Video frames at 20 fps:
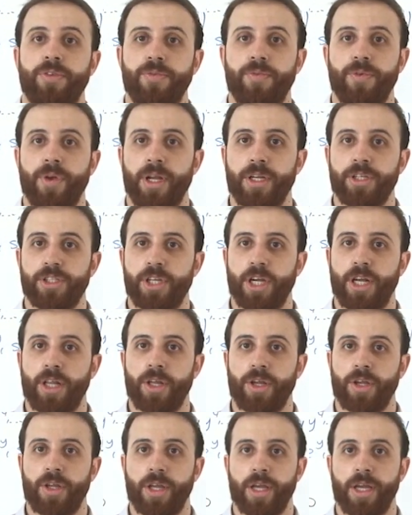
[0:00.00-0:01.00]

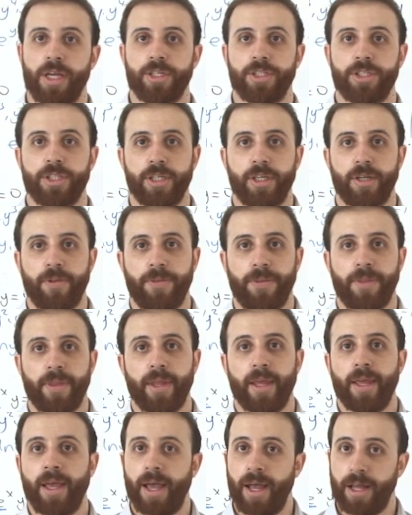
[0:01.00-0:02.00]
differential equation,
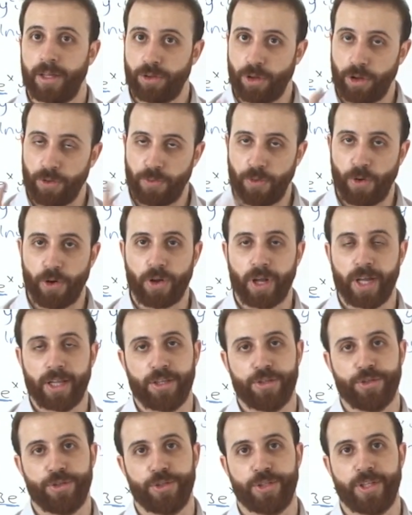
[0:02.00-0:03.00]
and don't
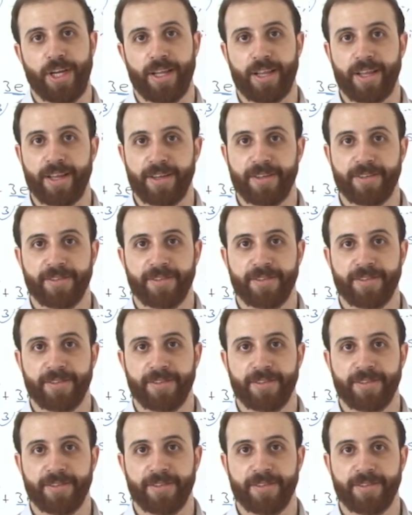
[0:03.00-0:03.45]
forget to study.